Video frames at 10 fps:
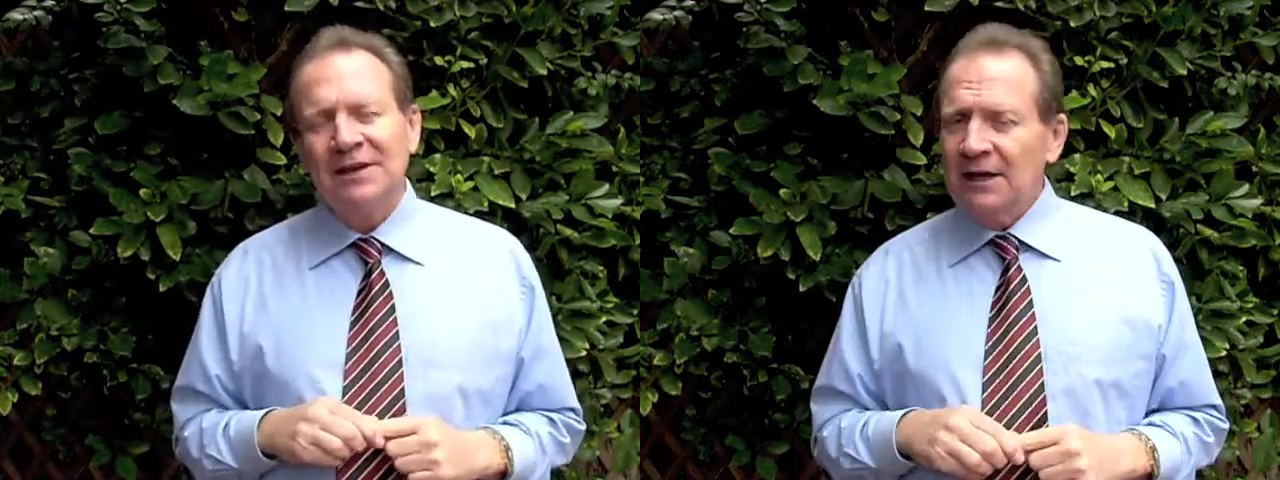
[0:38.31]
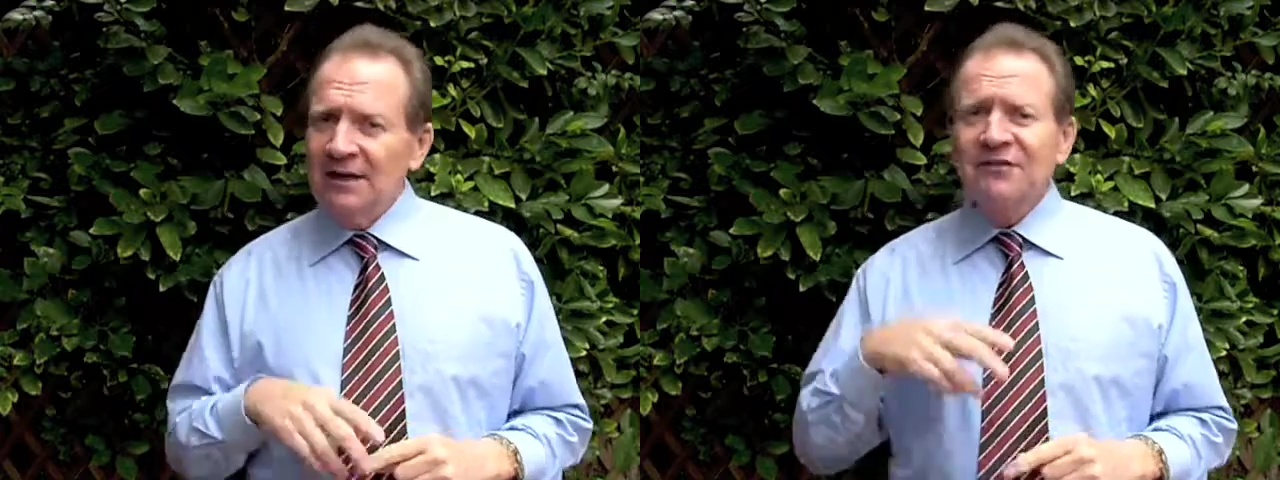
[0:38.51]

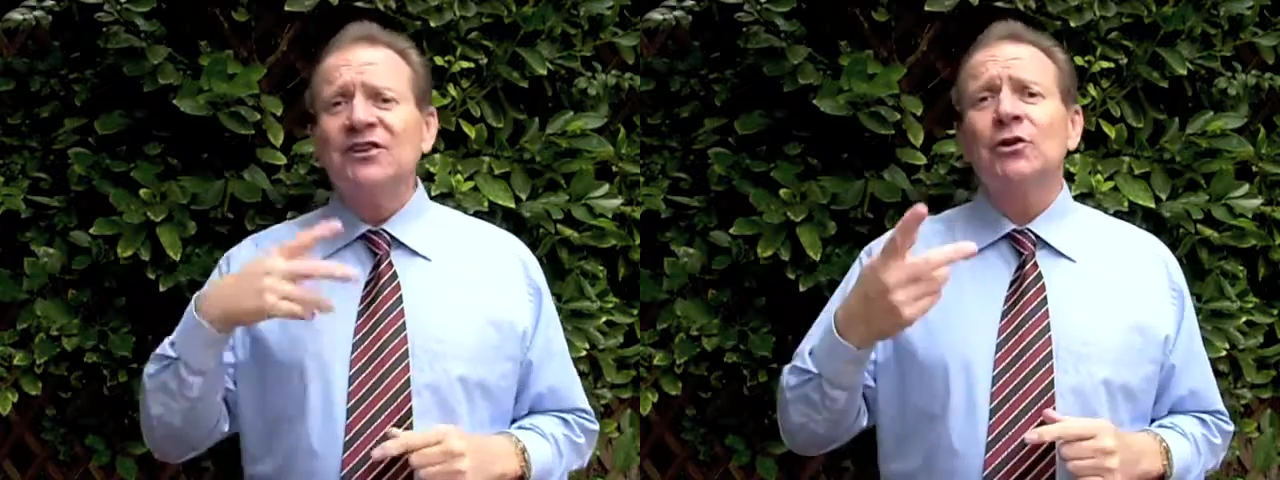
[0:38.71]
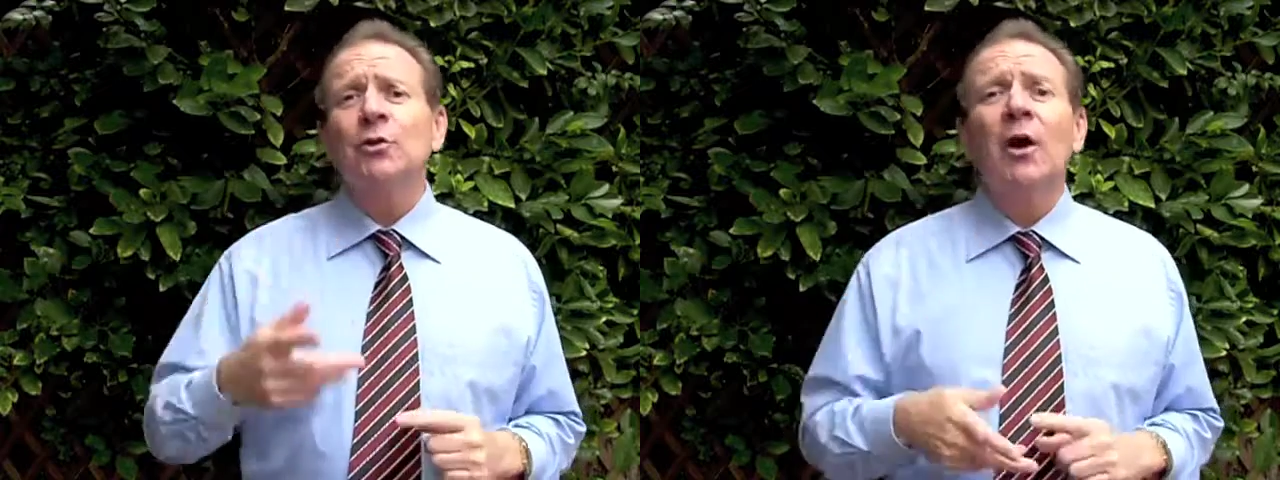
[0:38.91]
Now, if
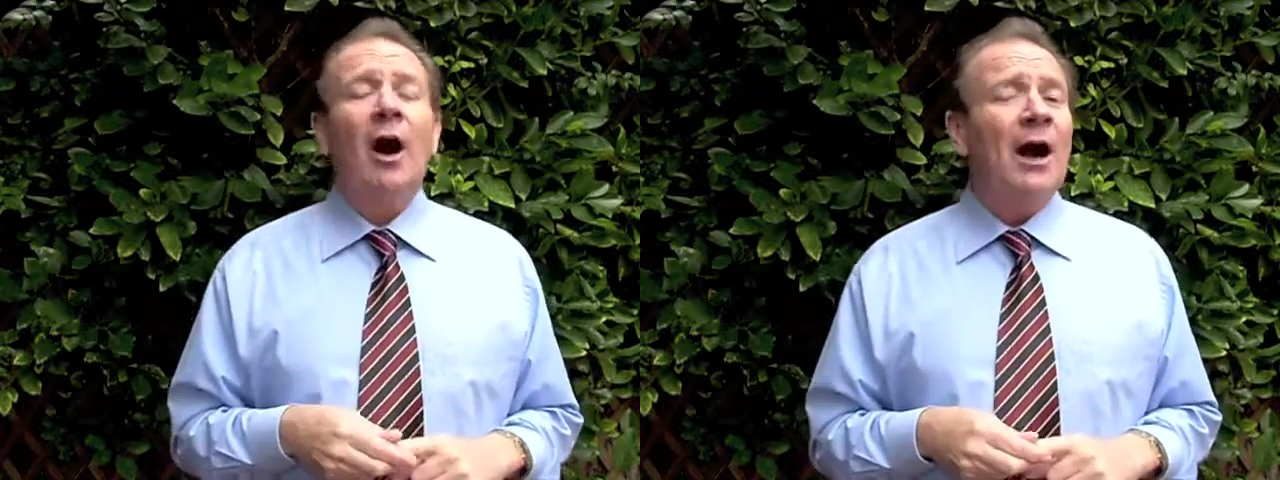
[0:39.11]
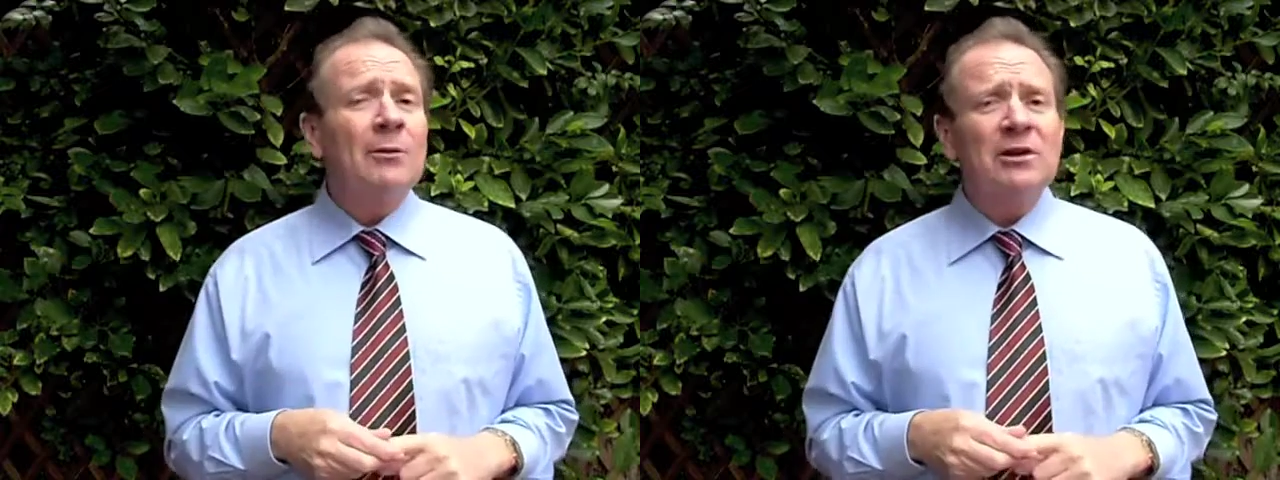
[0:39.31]
you do,
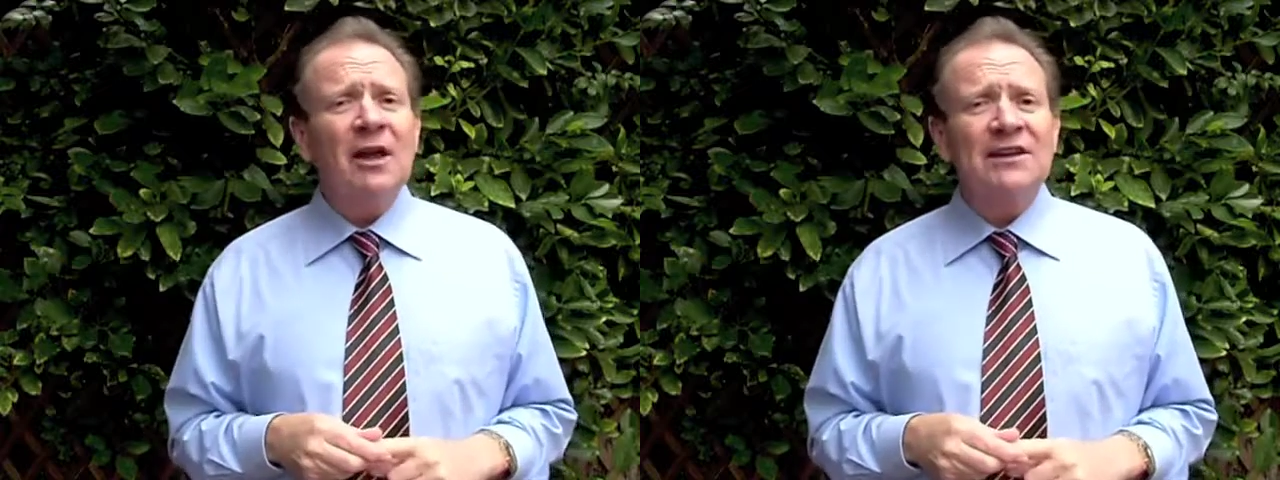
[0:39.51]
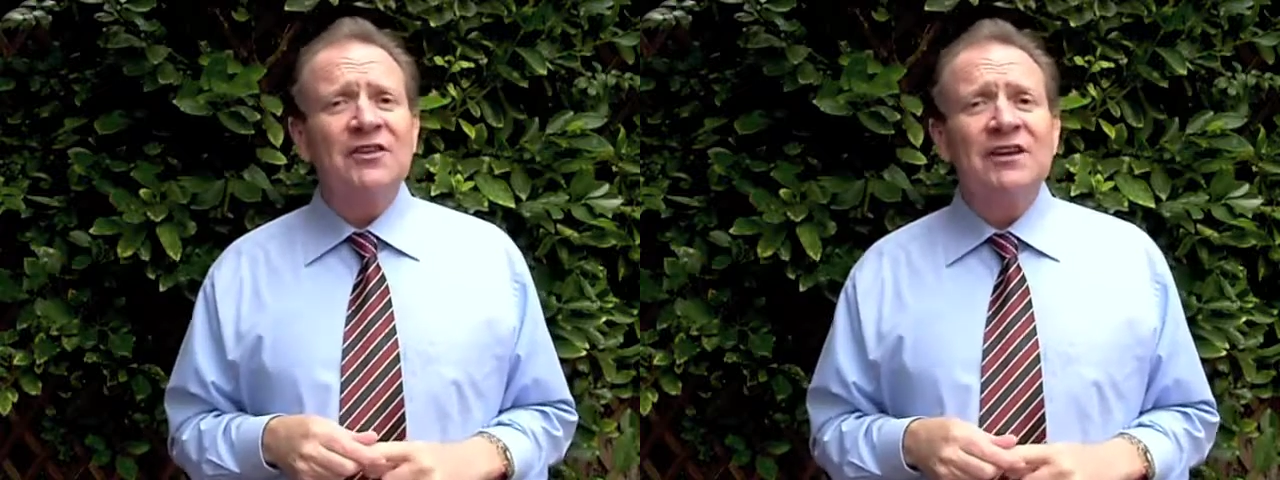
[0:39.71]
I would
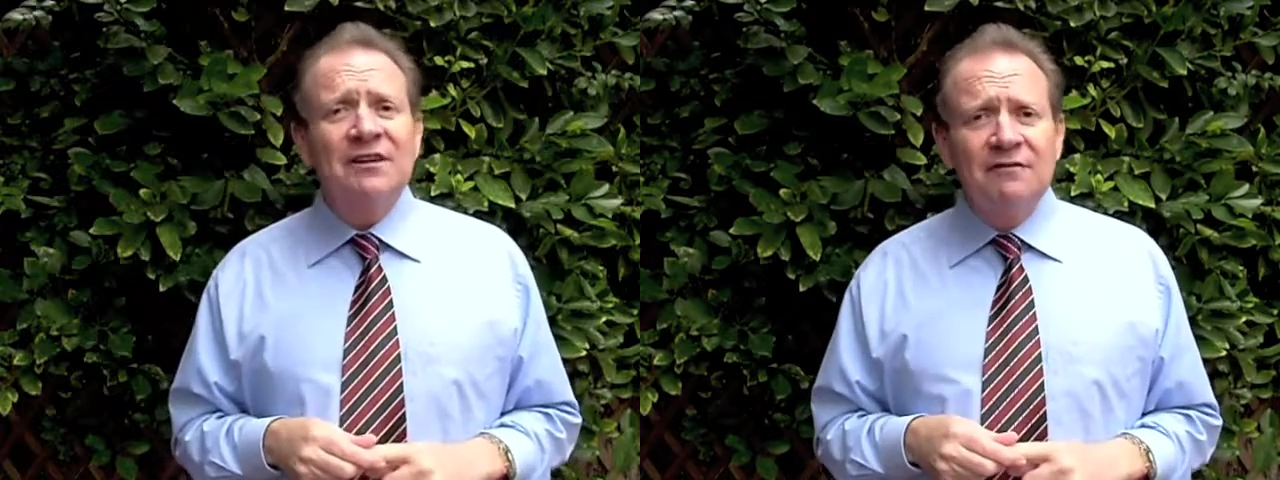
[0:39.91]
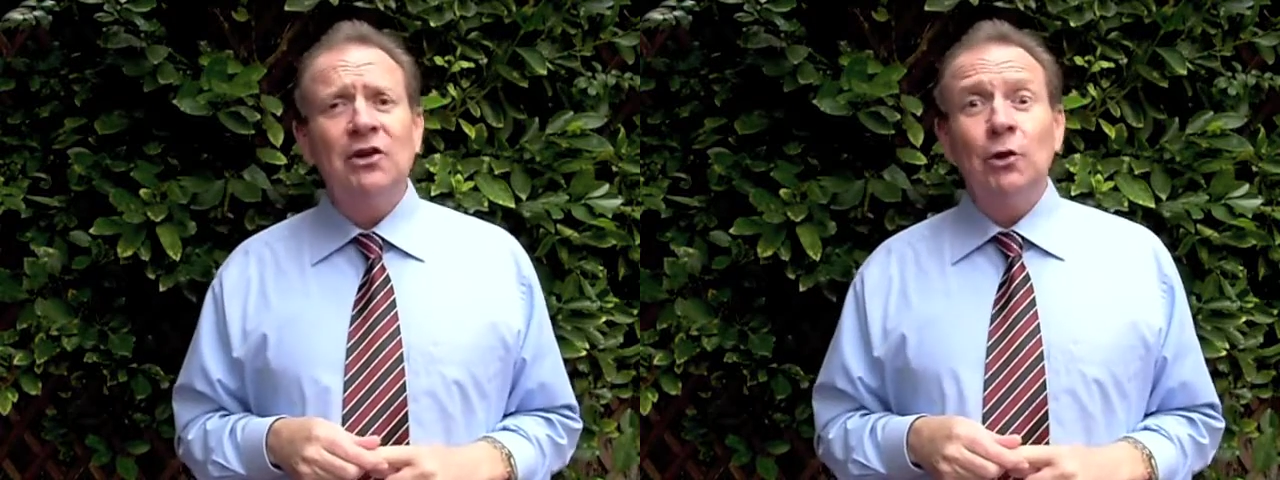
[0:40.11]
like to
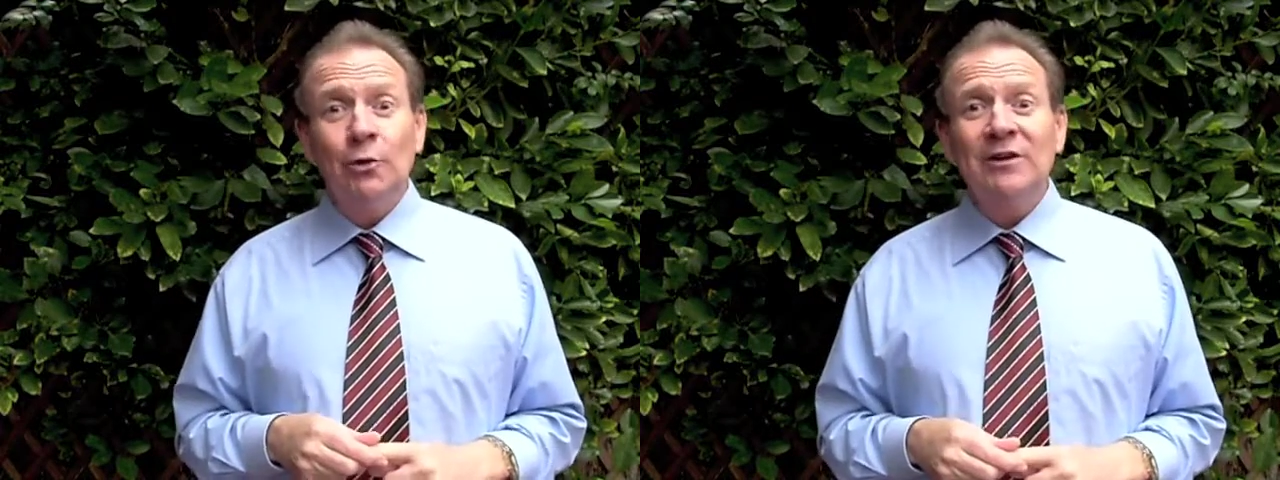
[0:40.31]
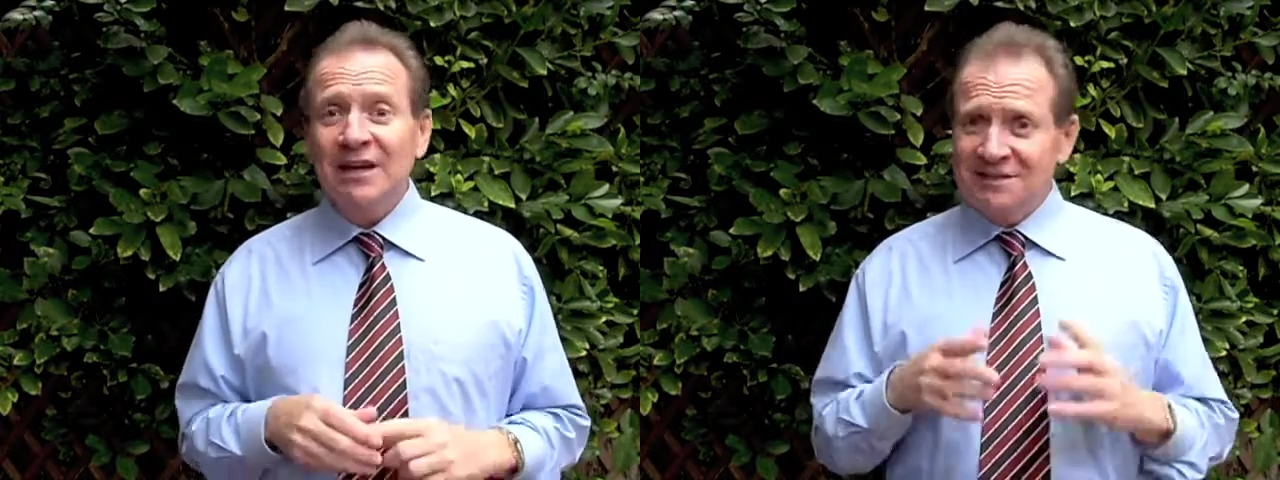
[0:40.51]
give
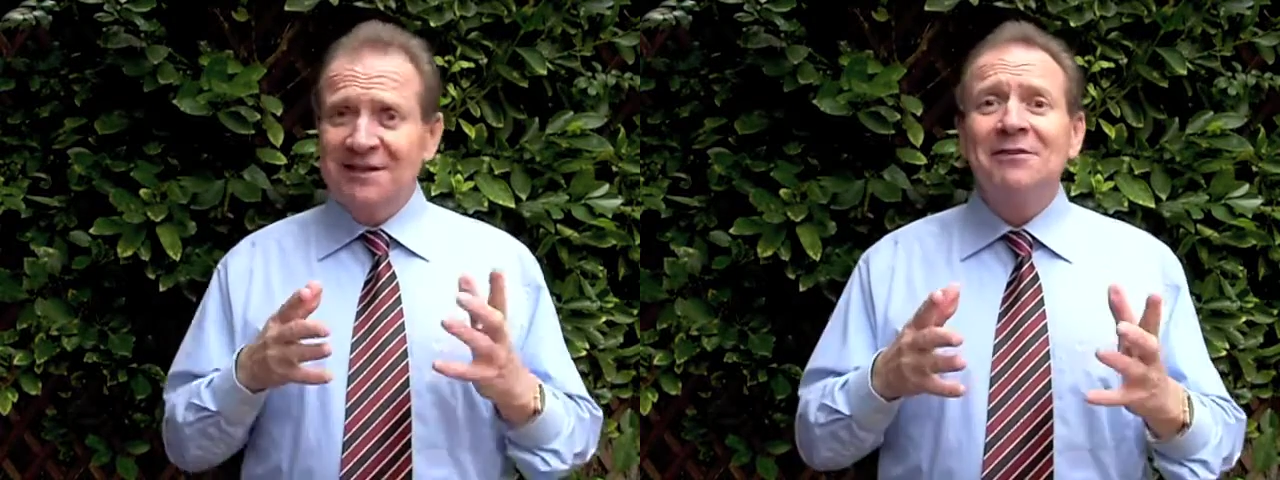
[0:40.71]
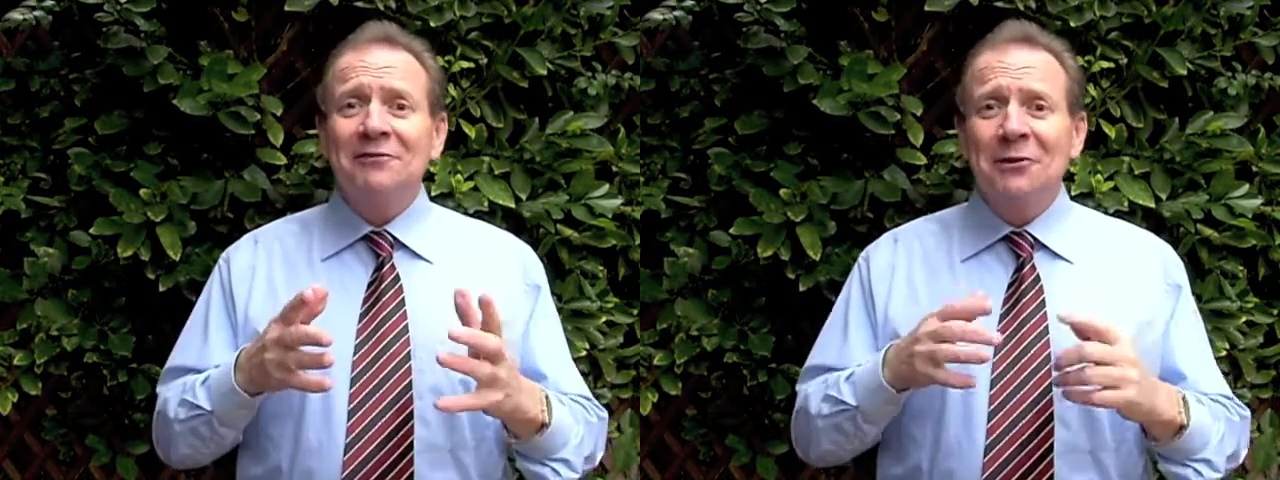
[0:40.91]
you, yes,
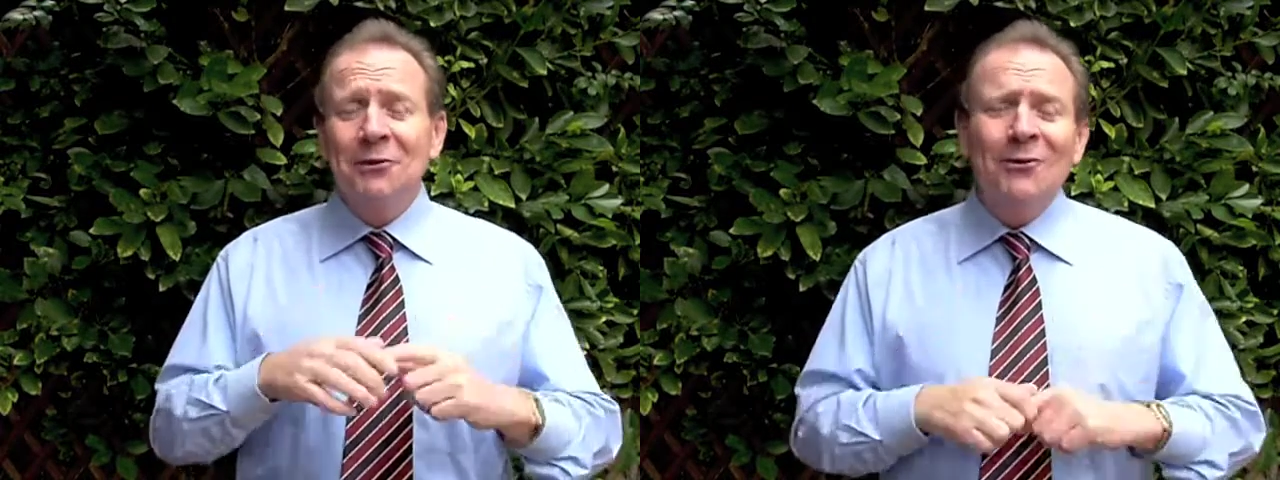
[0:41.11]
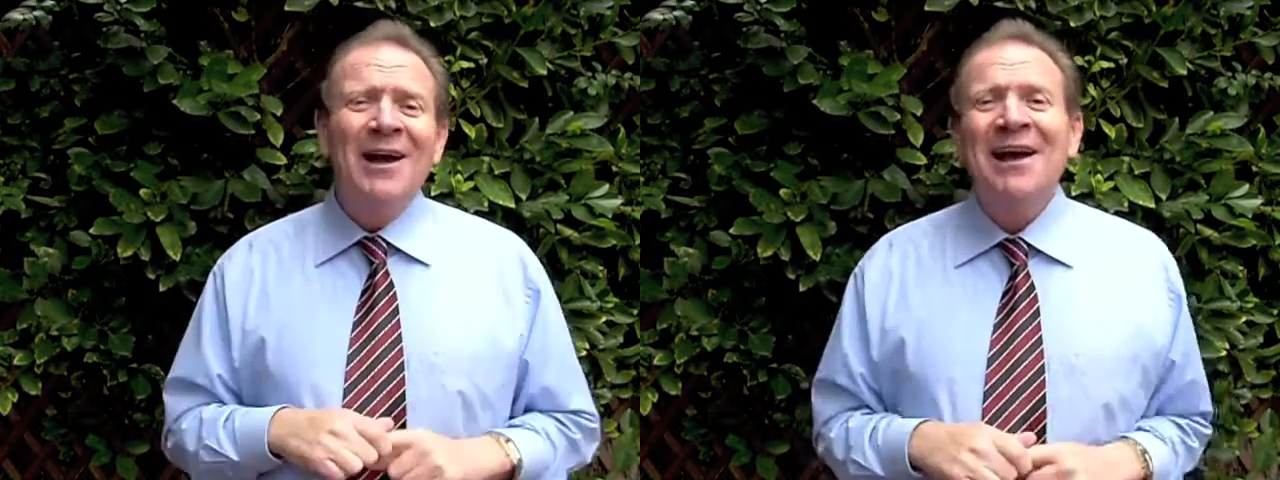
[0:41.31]
give
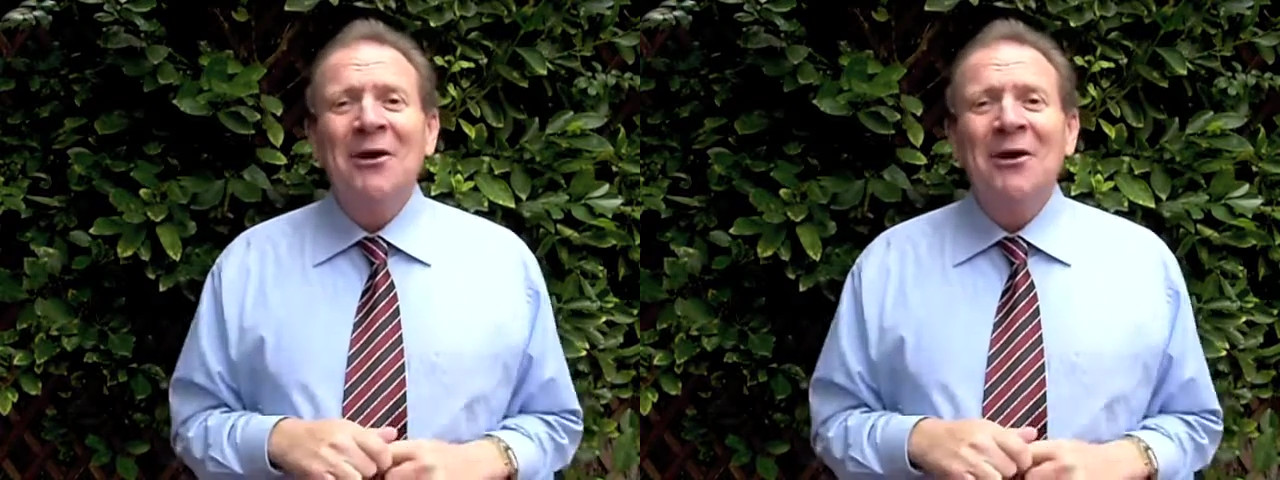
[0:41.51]
you,